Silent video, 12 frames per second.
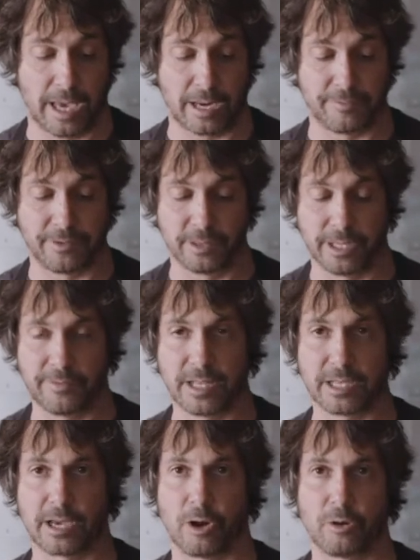And if you live
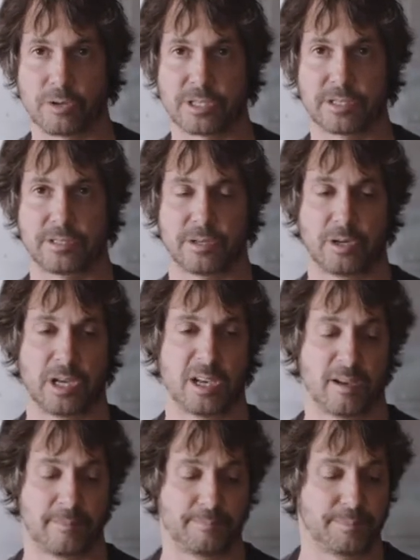on the coast,
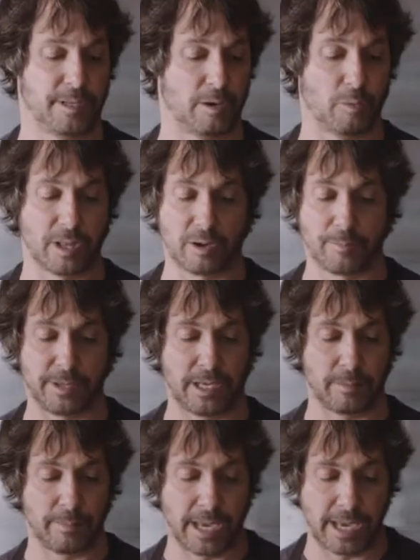um, you know, whether it
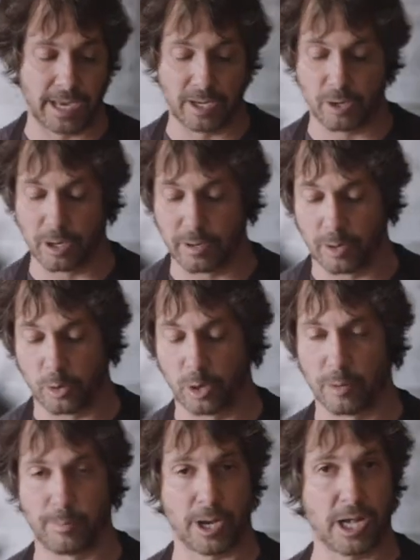be in Maine or,
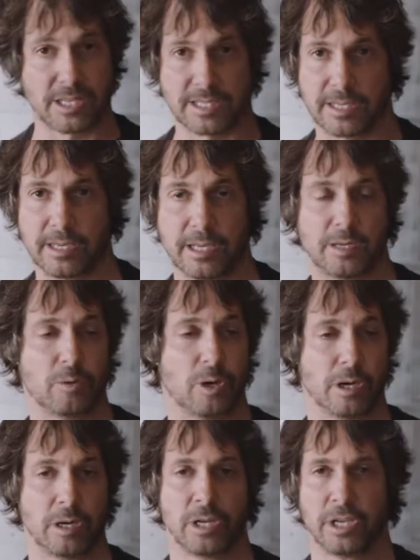or Boston
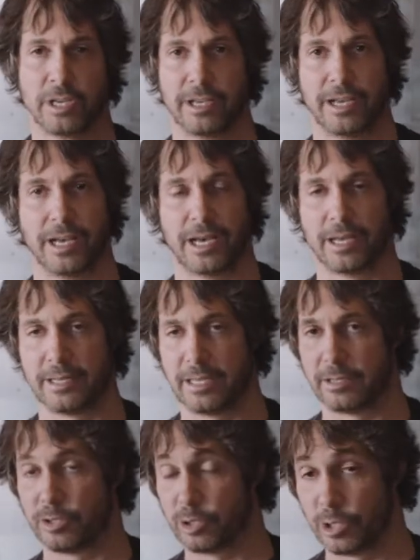or uh,
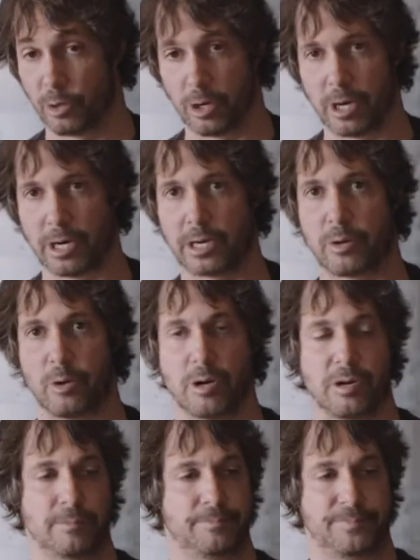New York
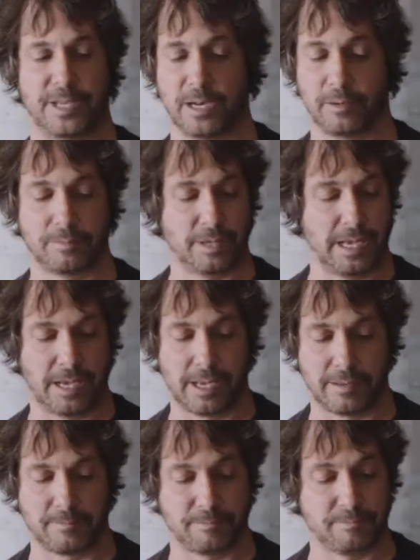or, you know,
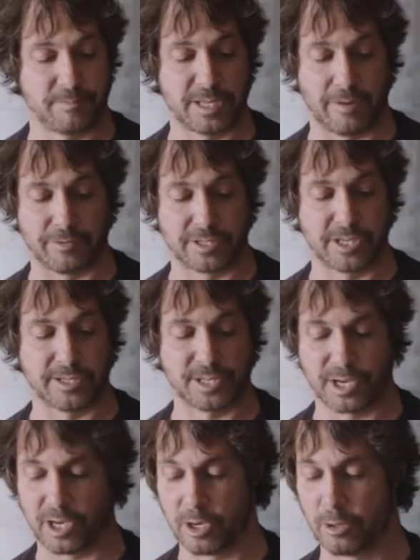uh, San
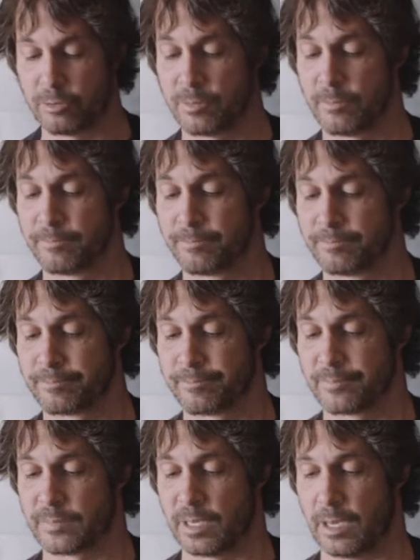Francisco,
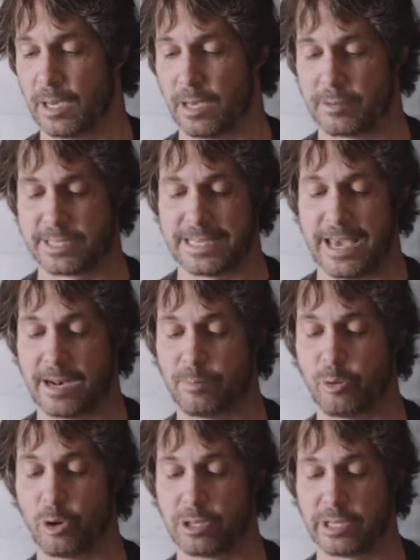uh, Seattle,
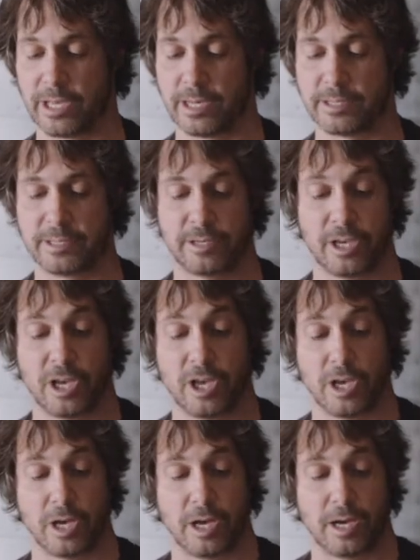Portland,
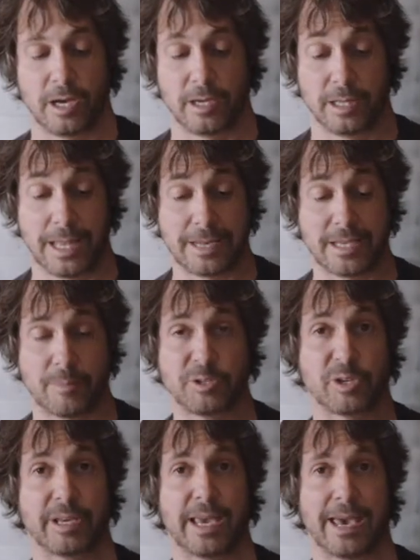a lot of
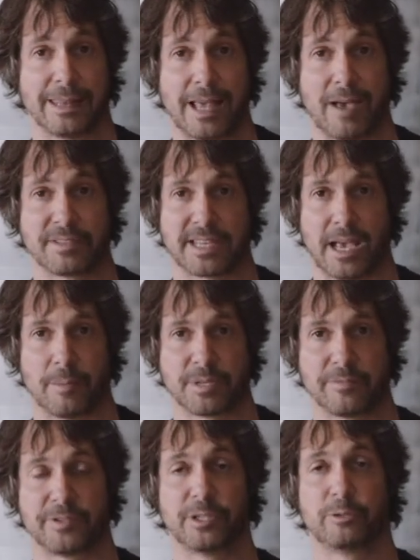times you can get live
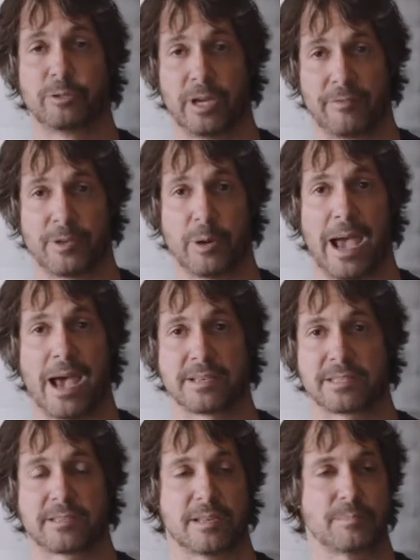scallops if you, if you ask.